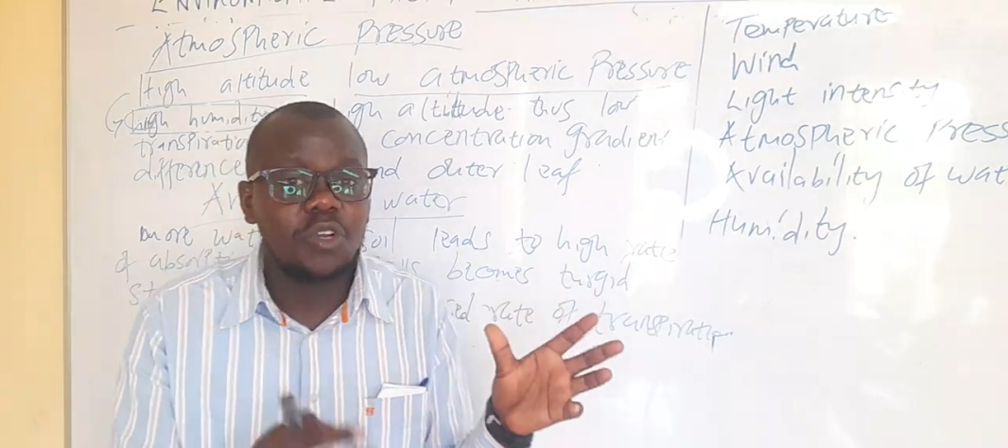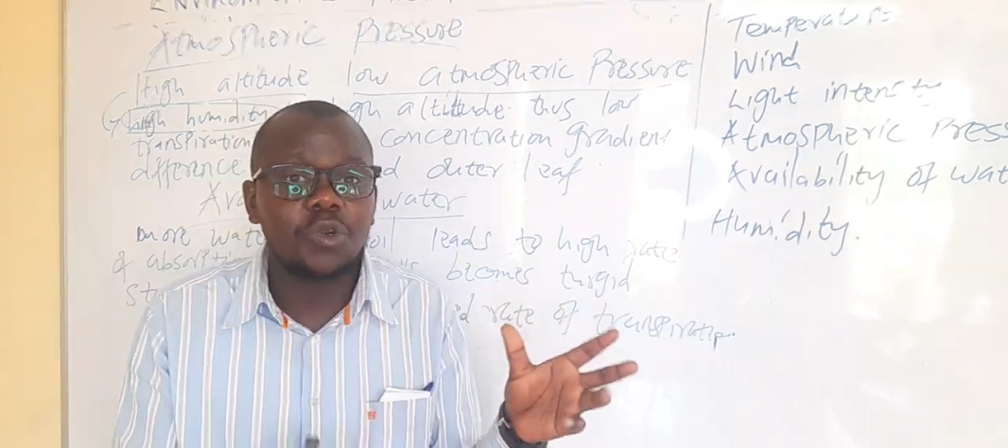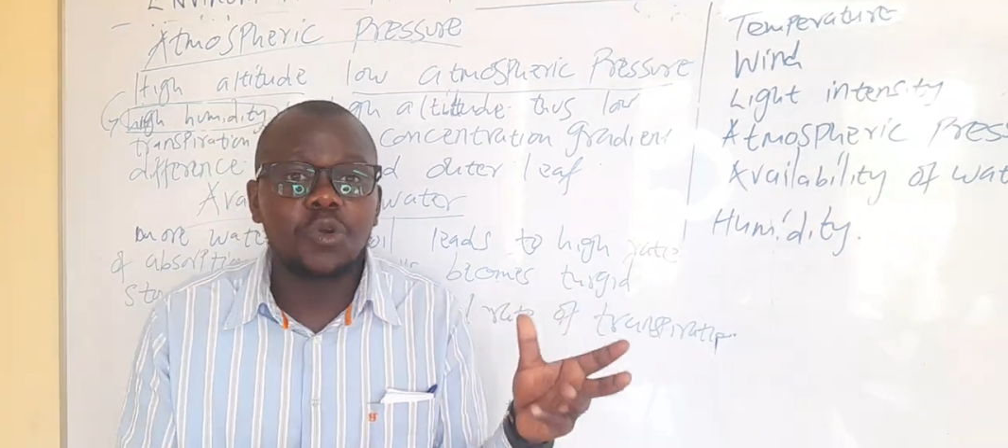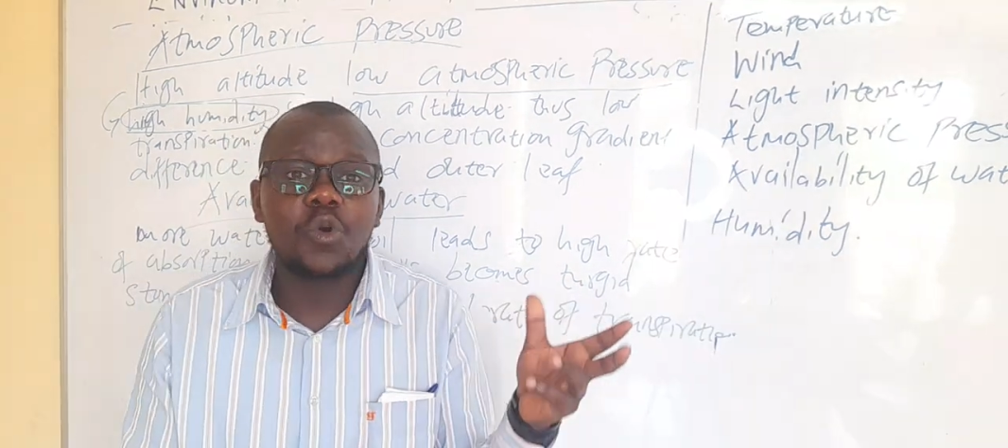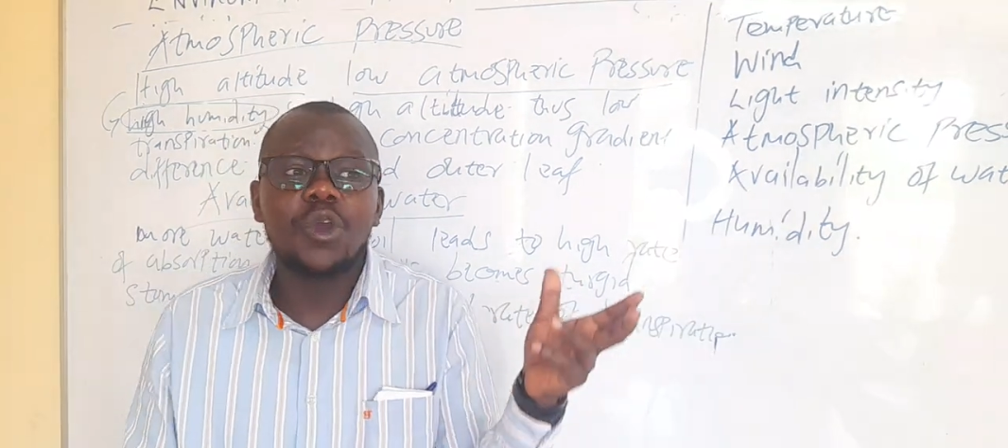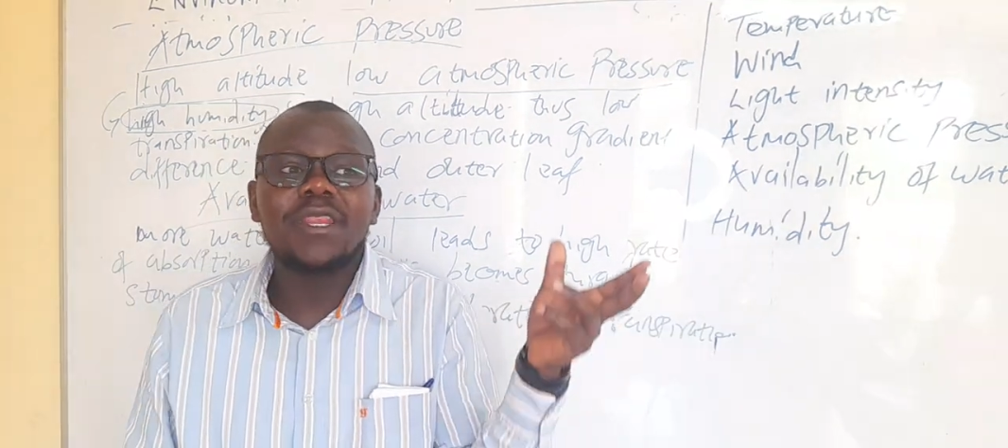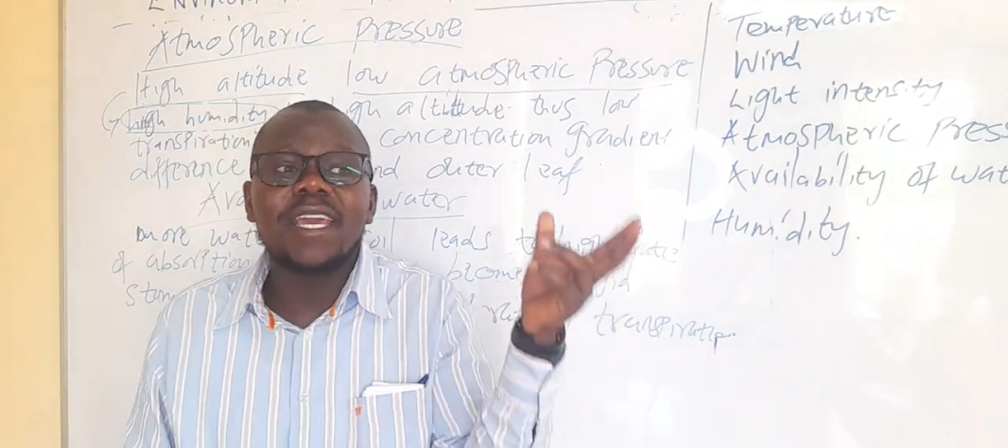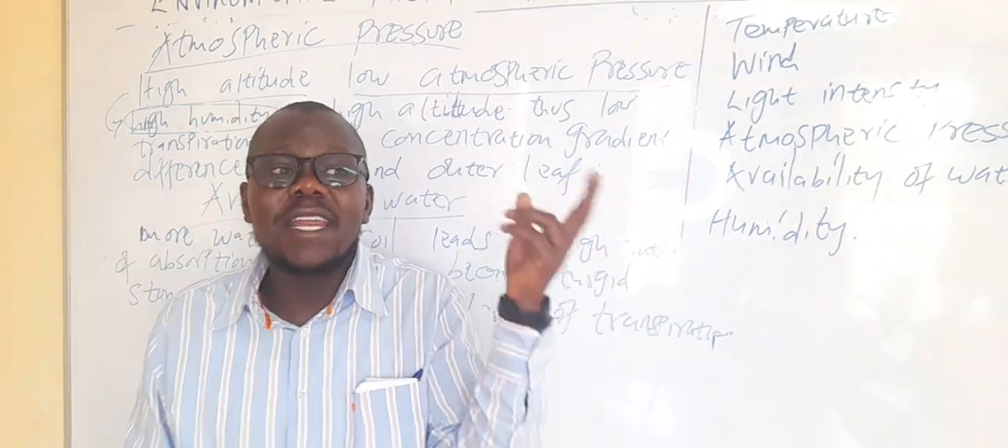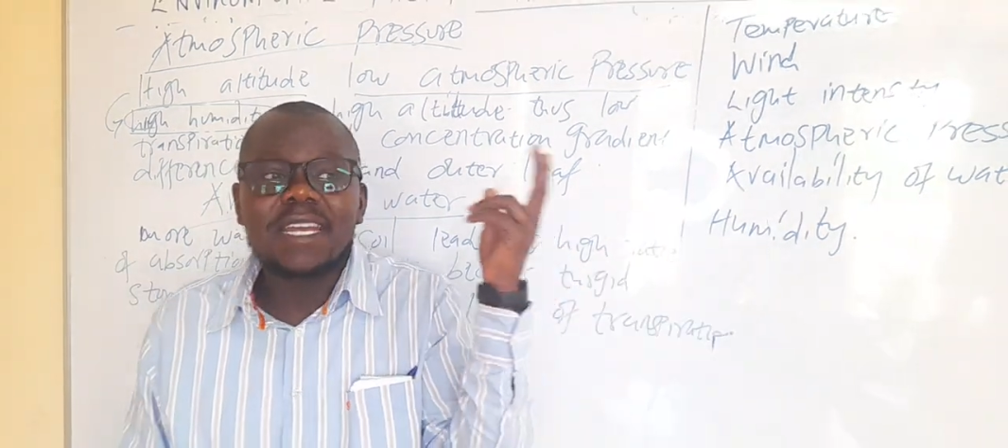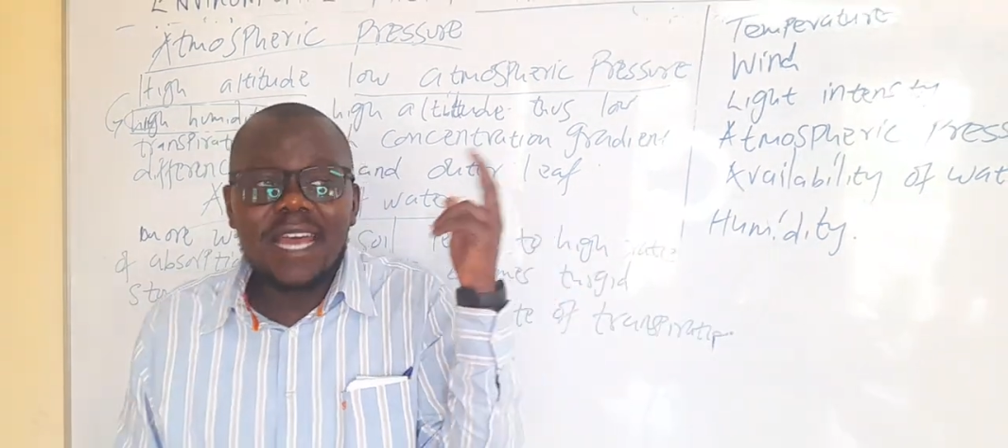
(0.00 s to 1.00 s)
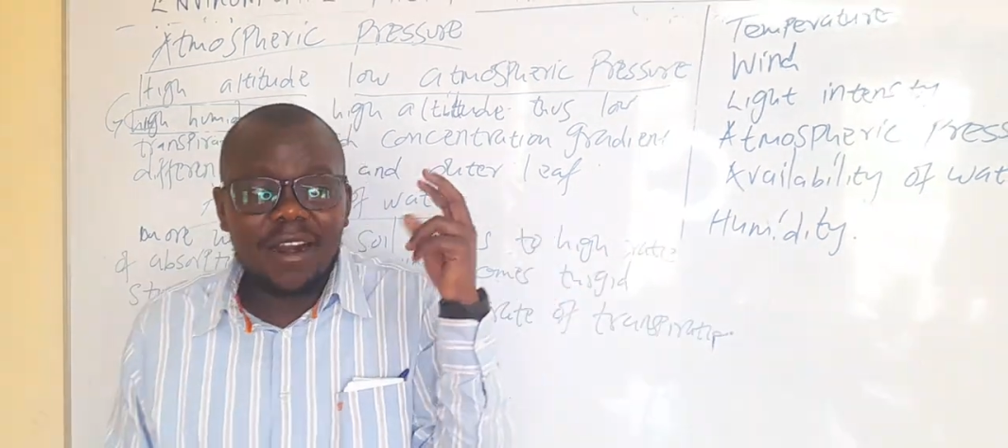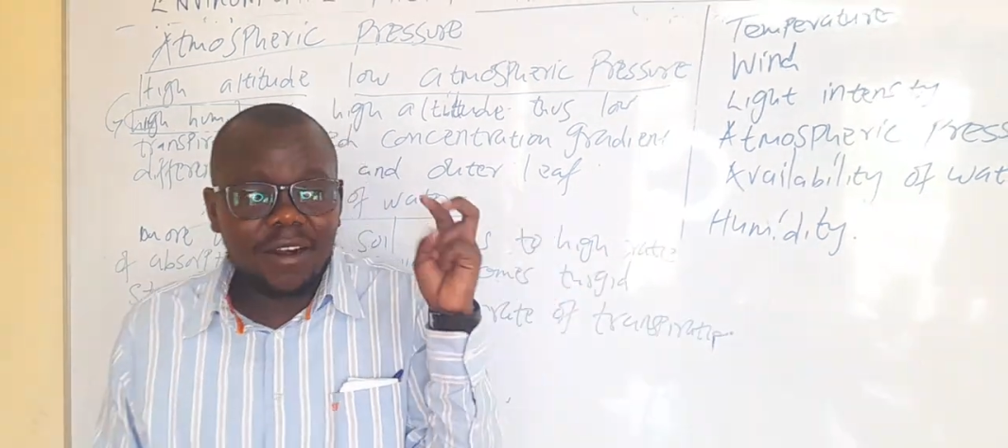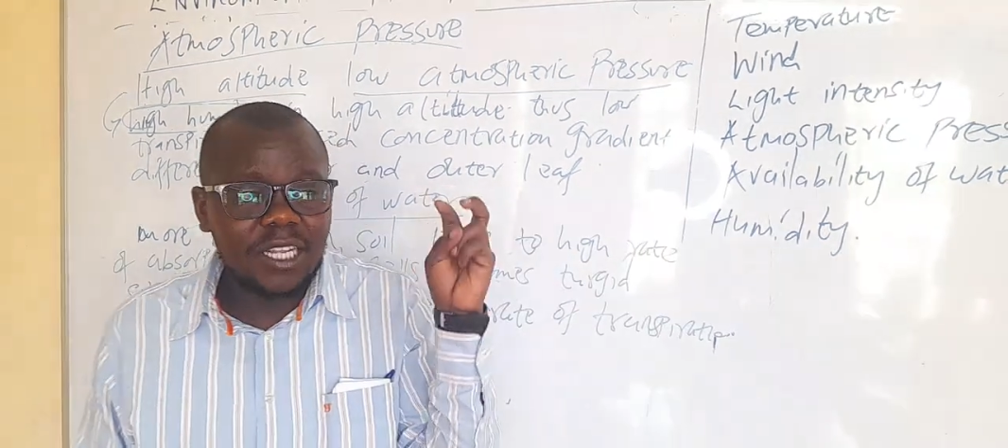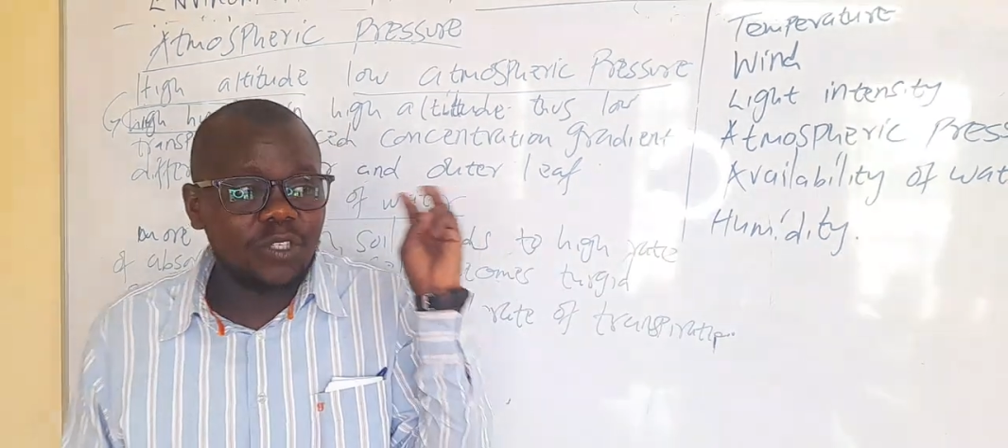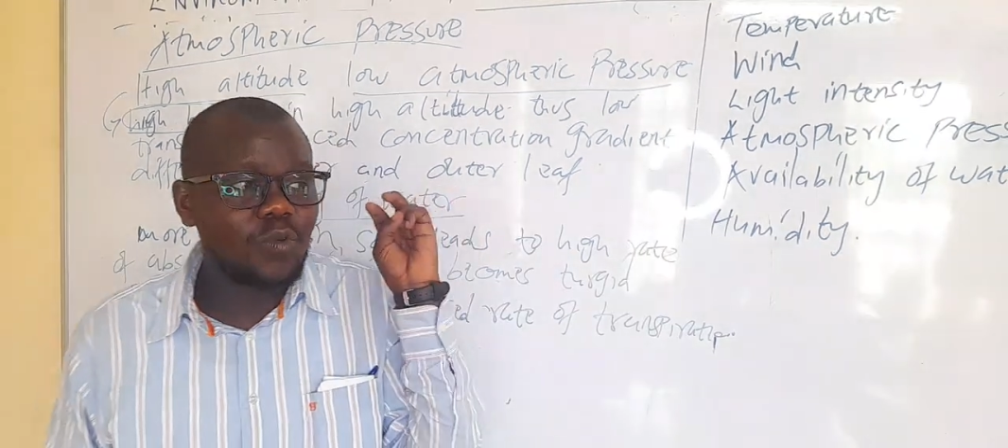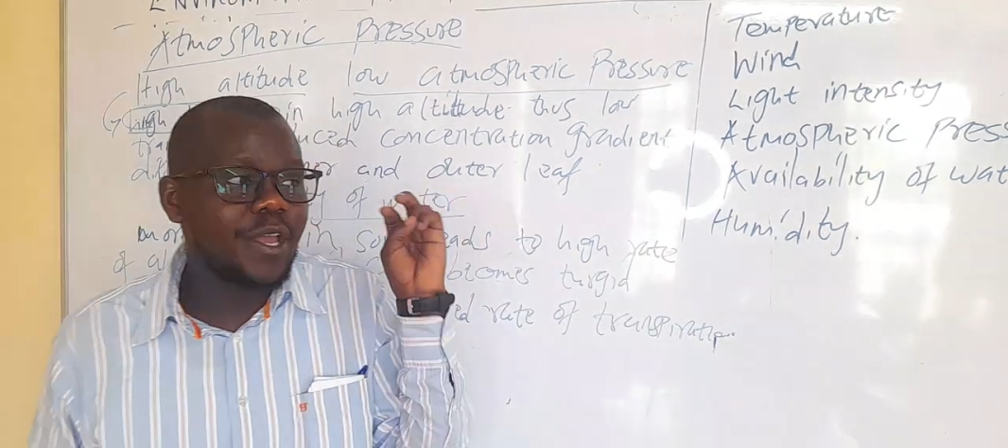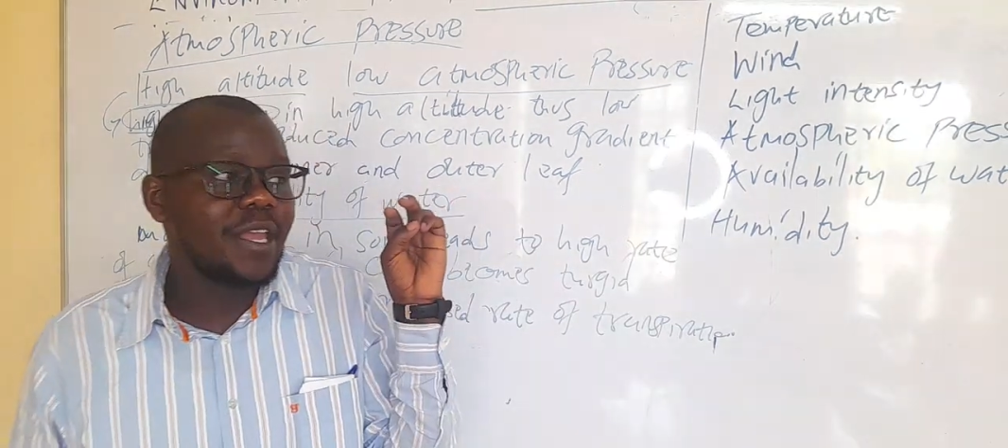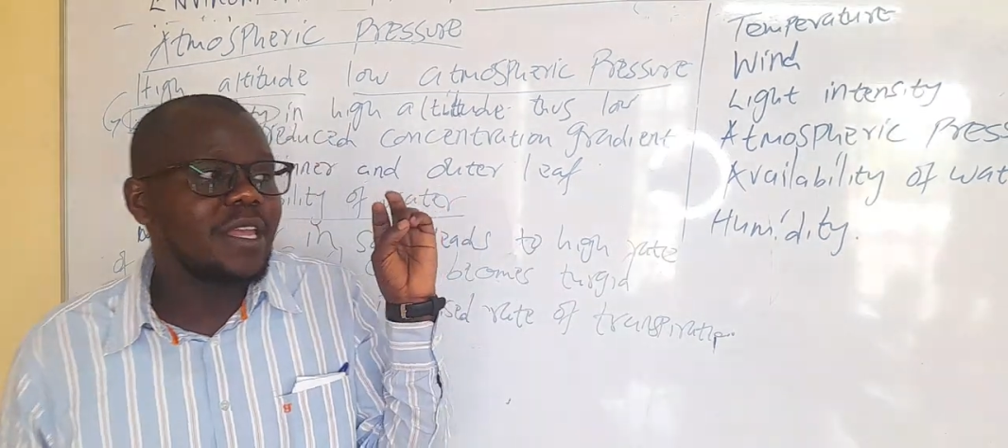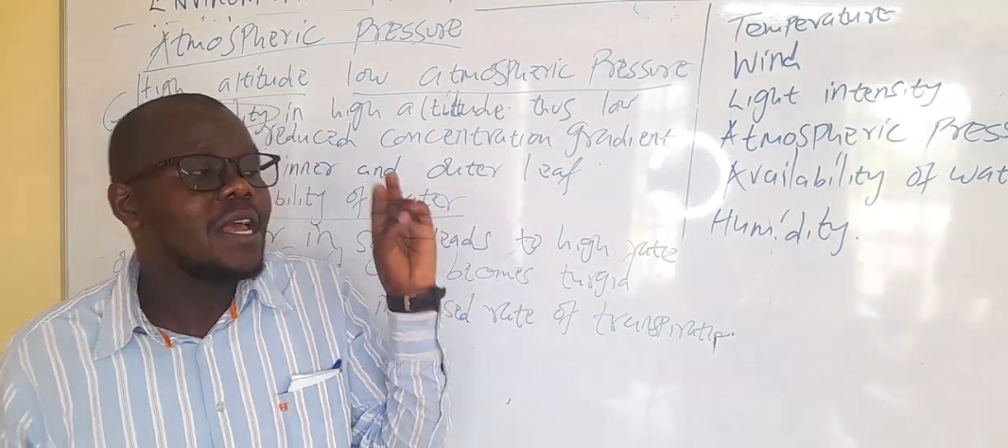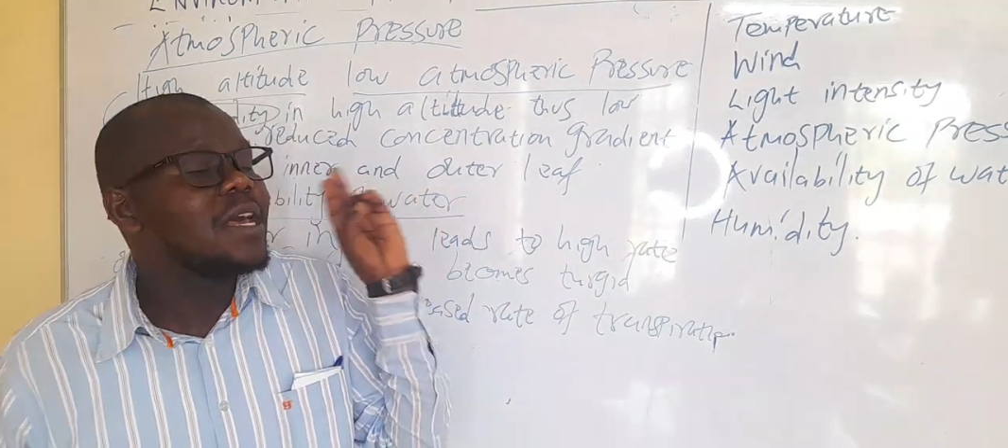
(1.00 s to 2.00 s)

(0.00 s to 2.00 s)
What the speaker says: or you go the indirect way